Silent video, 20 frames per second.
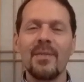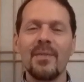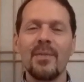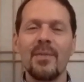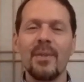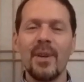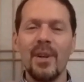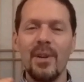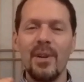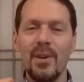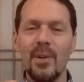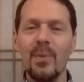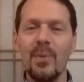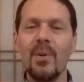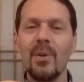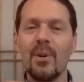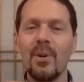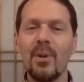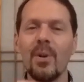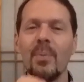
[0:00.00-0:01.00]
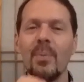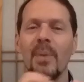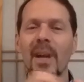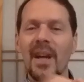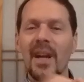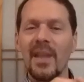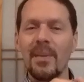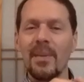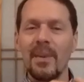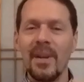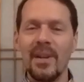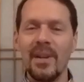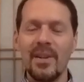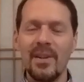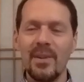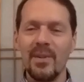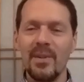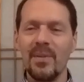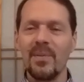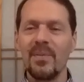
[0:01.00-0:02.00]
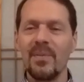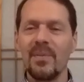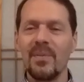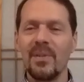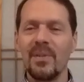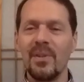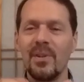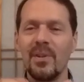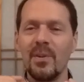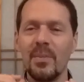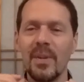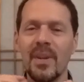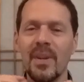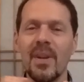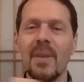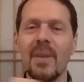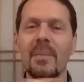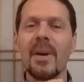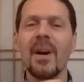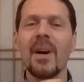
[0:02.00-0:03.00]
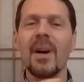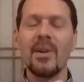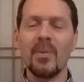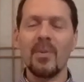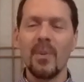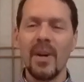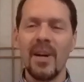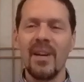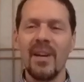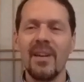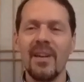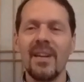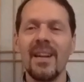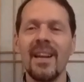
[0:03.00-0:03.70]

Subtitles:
for a new neural pathway to become hardwired.